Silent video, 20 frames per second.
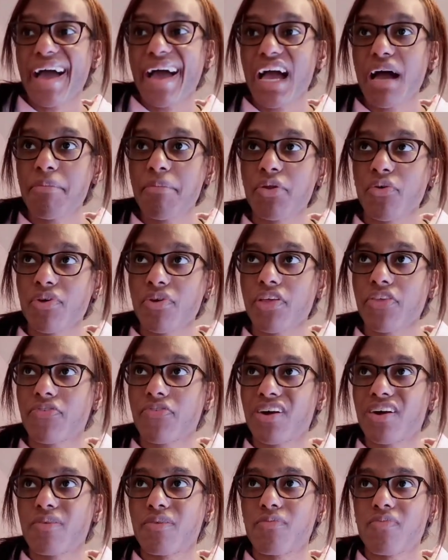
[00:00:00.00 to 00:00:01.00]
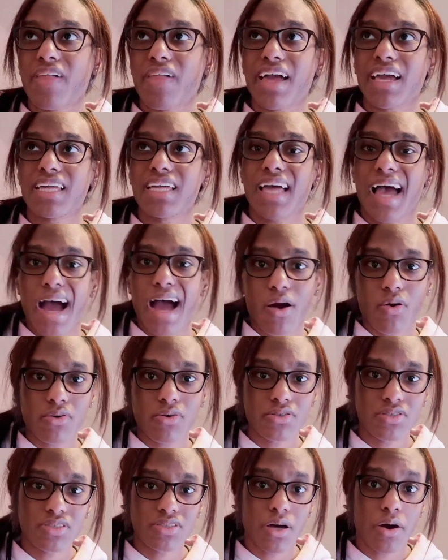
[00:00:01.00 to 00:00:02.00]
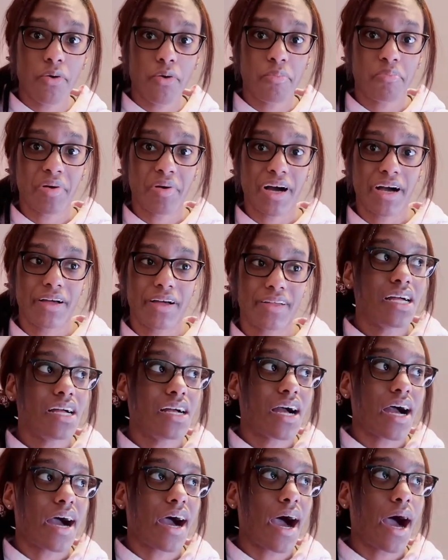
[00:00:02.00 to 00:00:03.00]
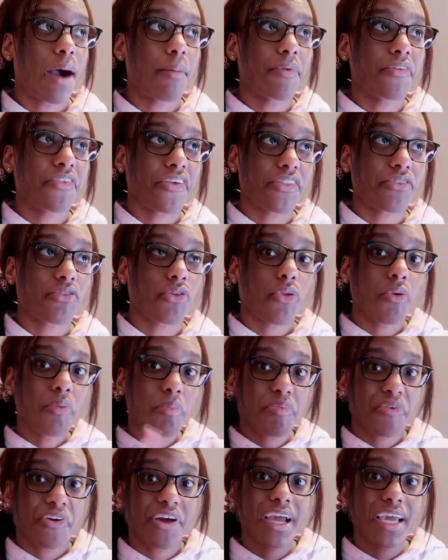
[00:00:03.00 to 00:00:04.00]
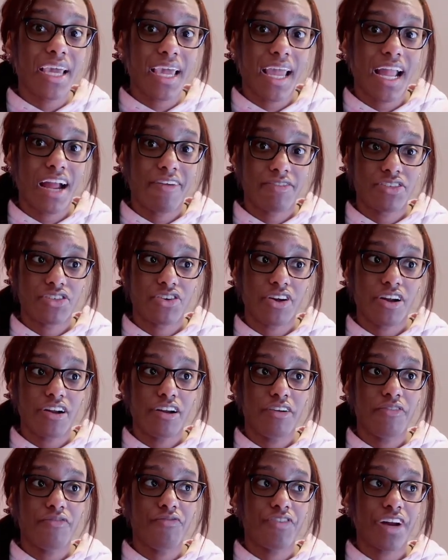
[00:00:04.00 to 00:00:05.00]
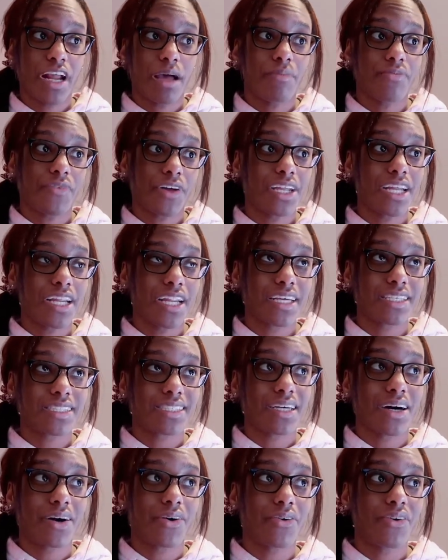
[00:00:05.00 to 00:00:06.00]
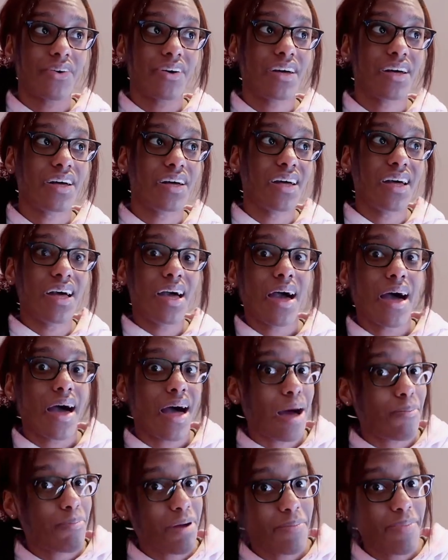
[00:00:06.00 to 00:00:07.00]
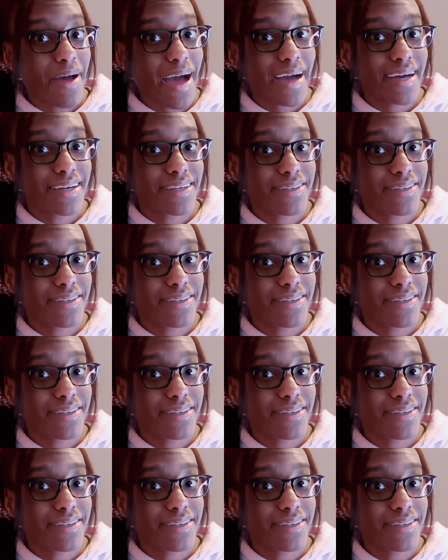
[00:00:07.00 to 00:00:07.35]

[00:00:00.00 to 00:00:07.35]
have been doing this for like an hour or so, but I'm gonna take a little break and return when I'm done eating. So I'll be right back.